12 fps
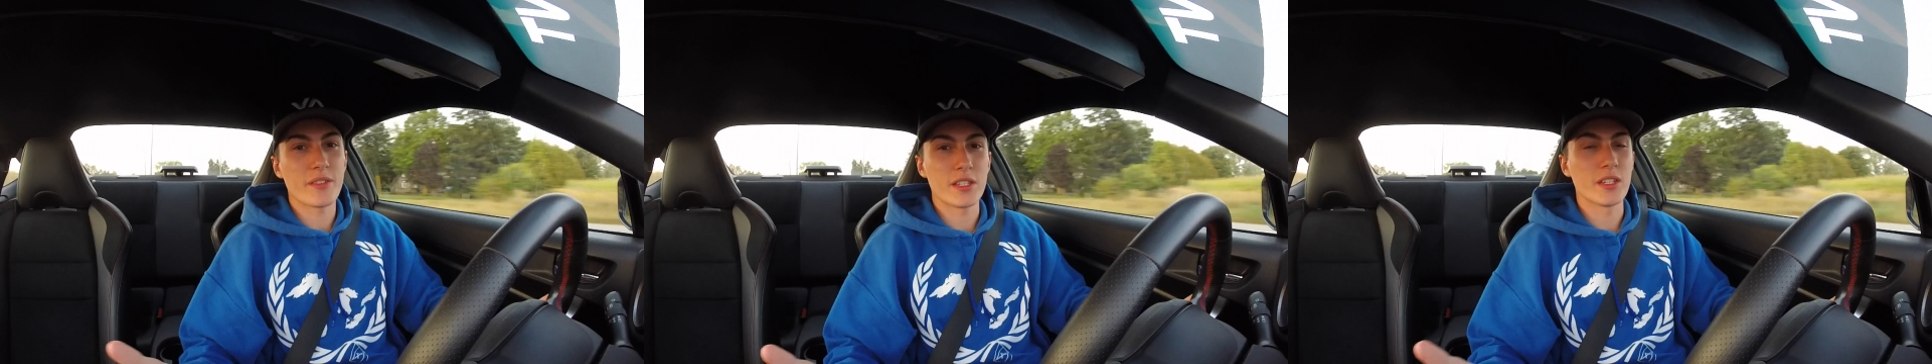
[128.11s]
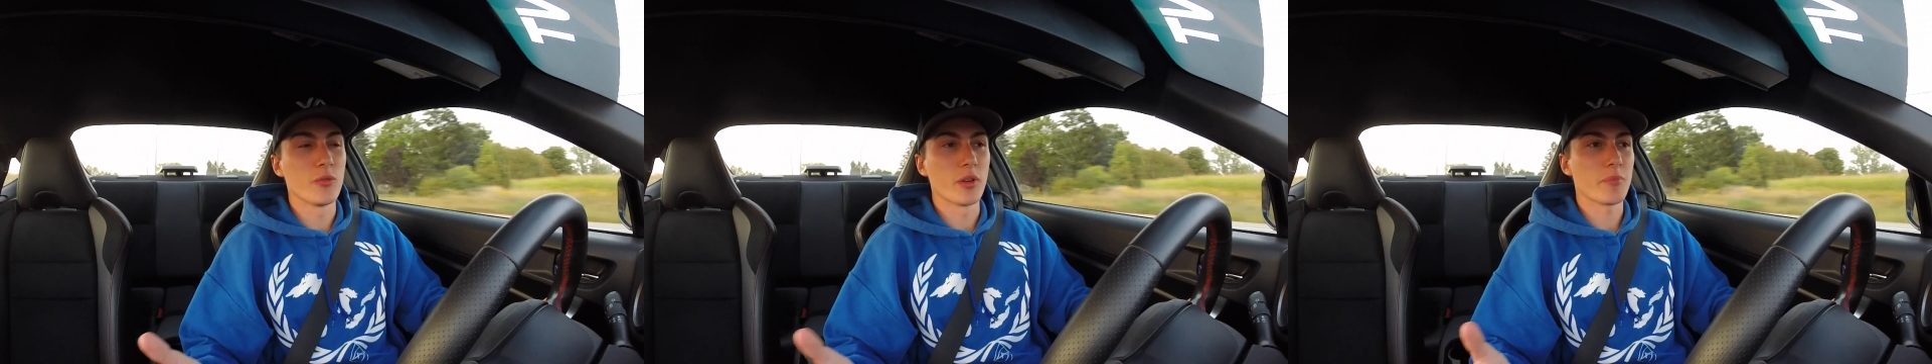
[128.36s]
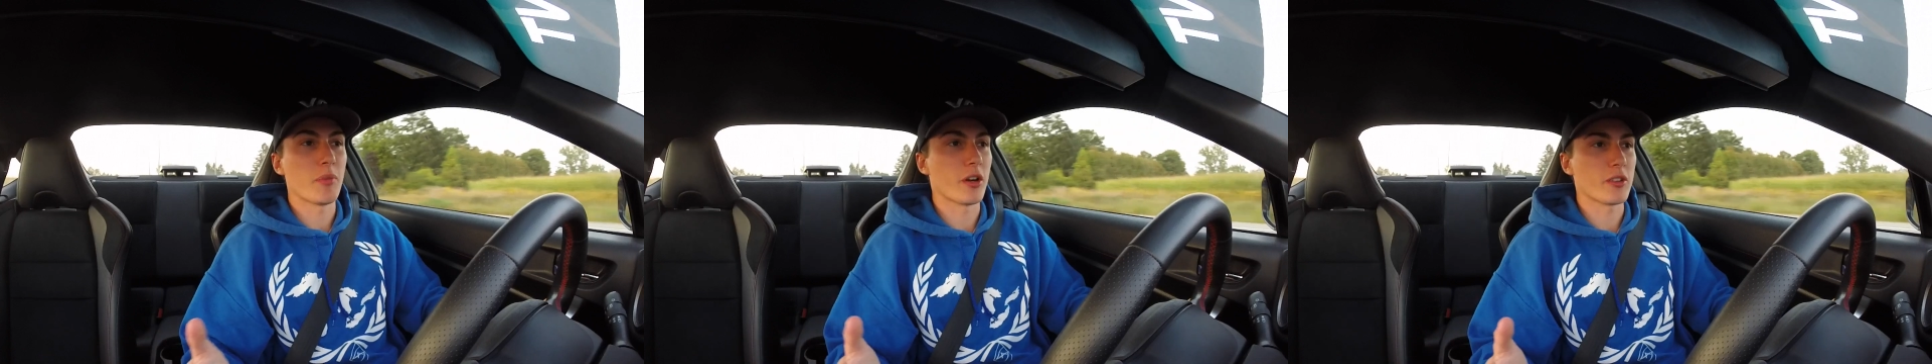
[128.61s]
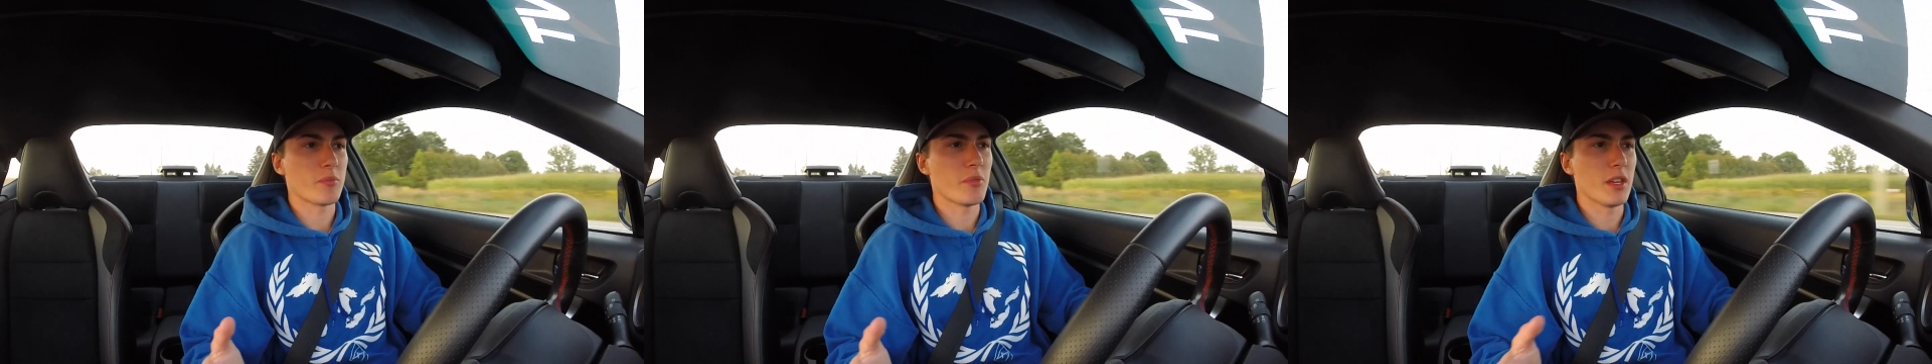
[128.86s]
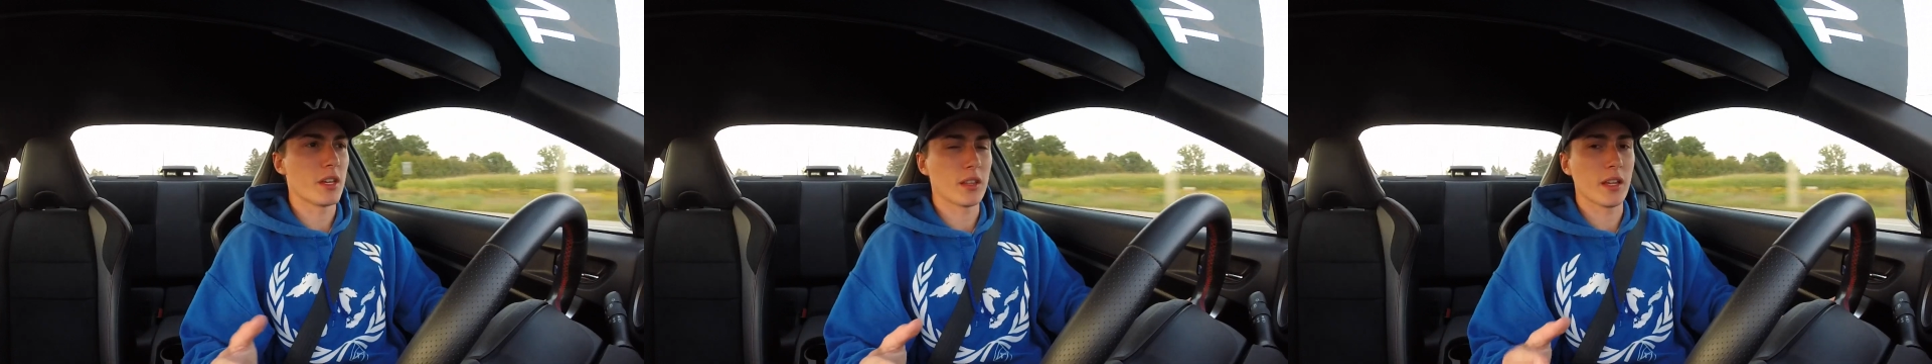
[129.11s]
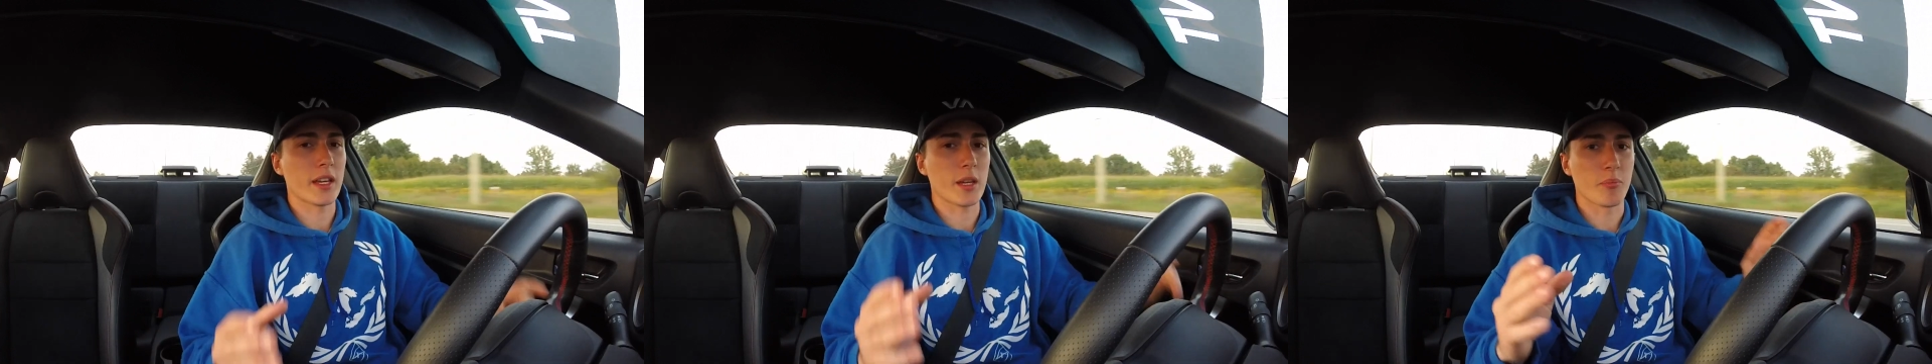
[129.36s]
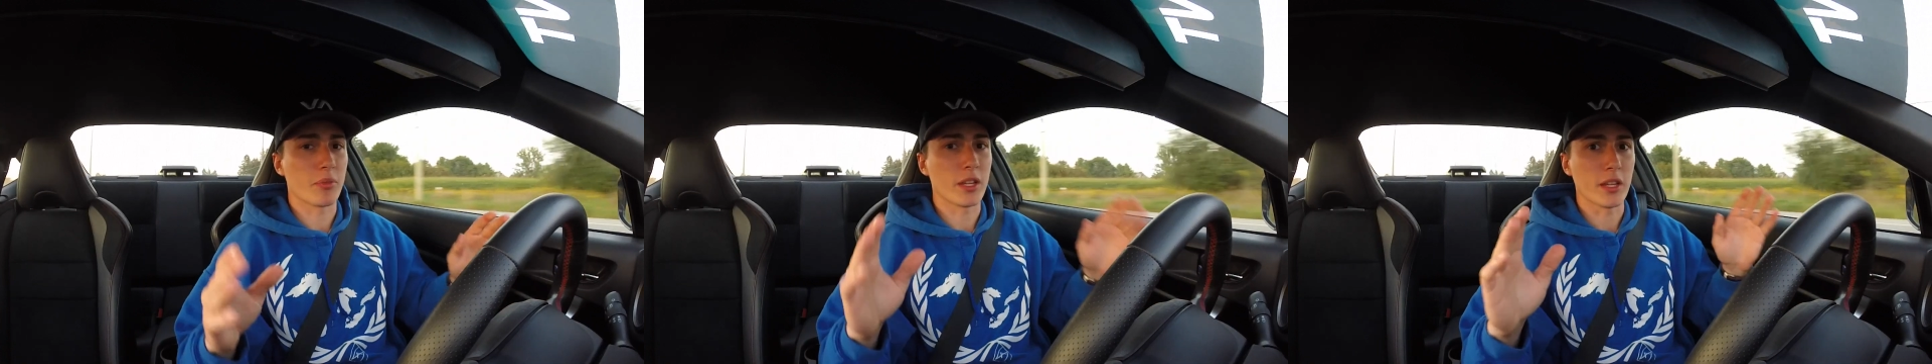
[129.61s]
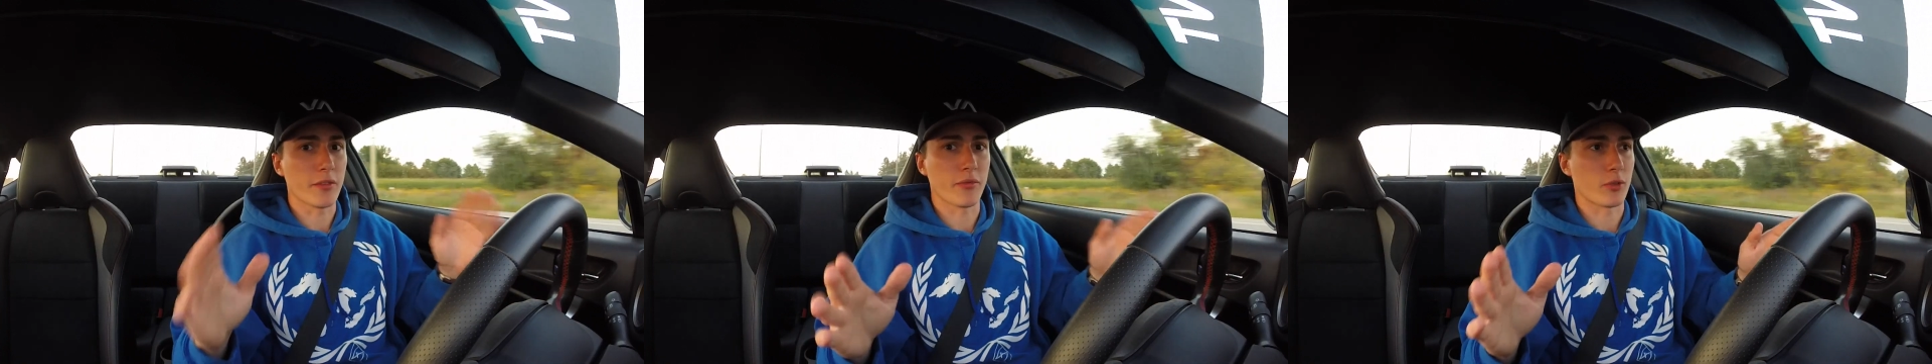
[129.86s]
have to deal with parts being like
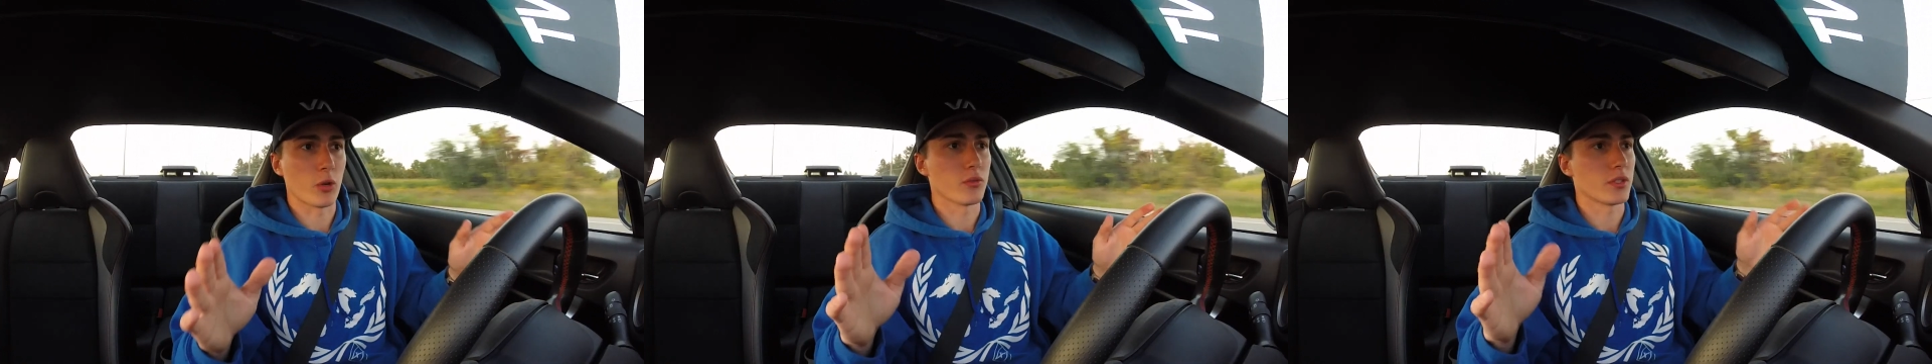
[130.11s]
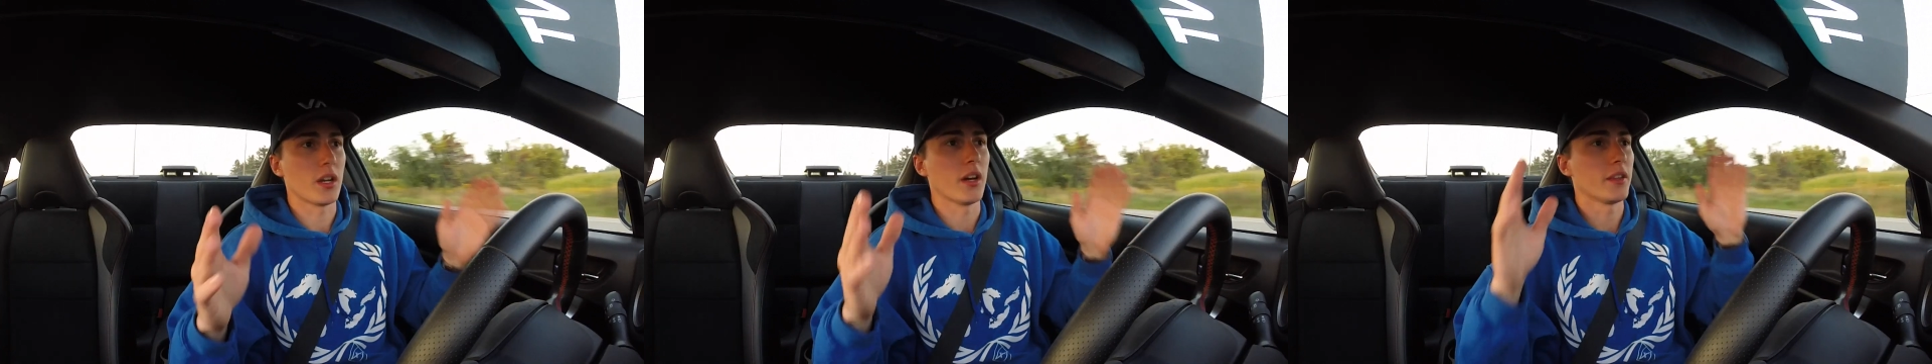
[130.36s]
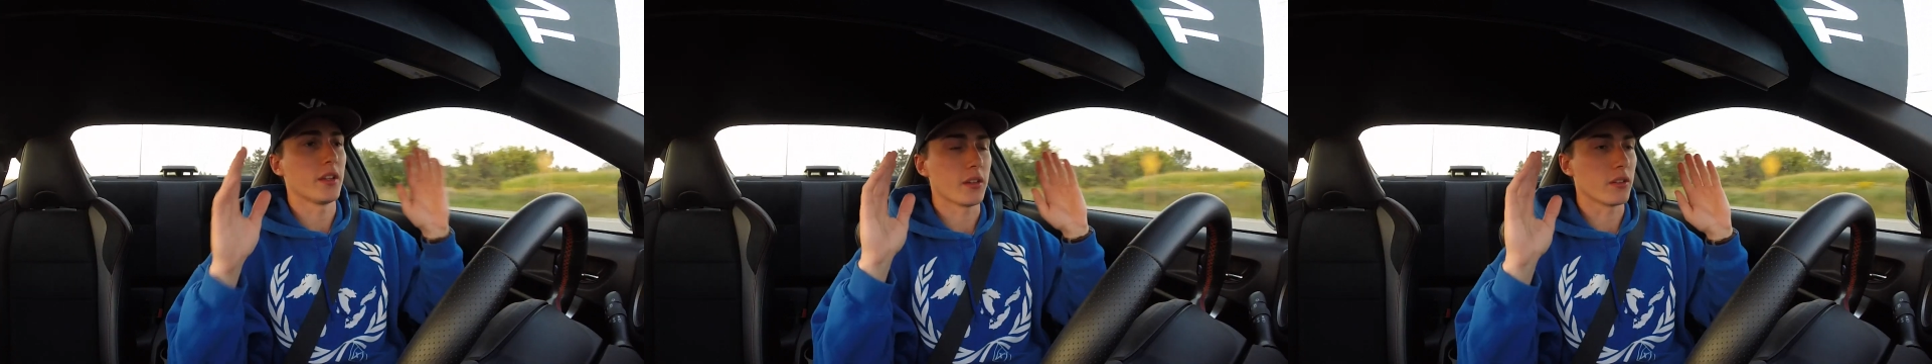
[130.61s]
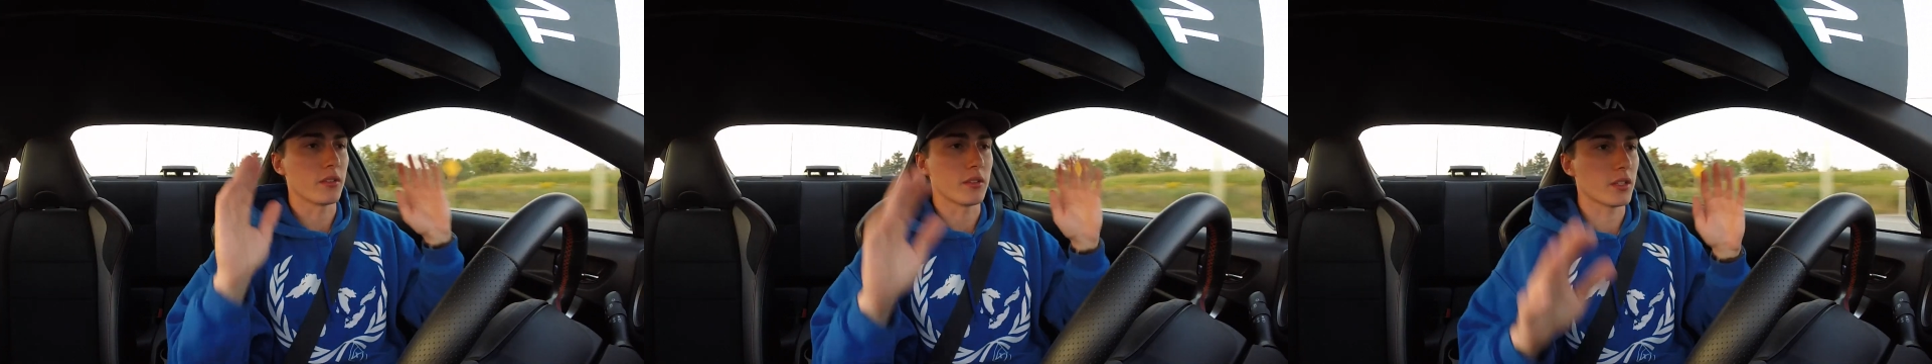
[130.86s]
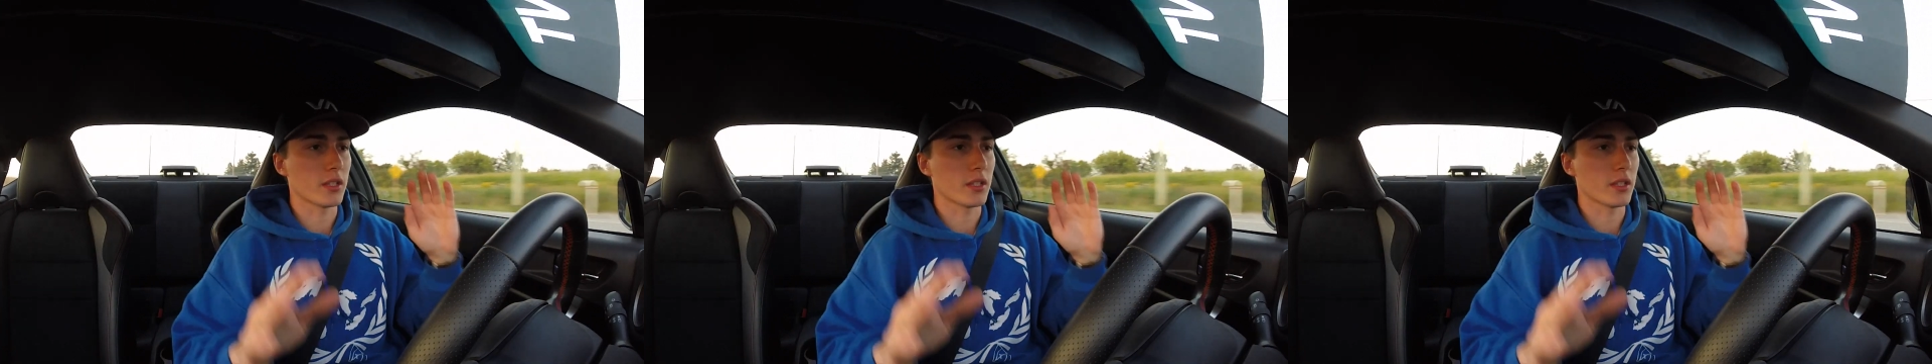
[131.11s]
completely frozen on there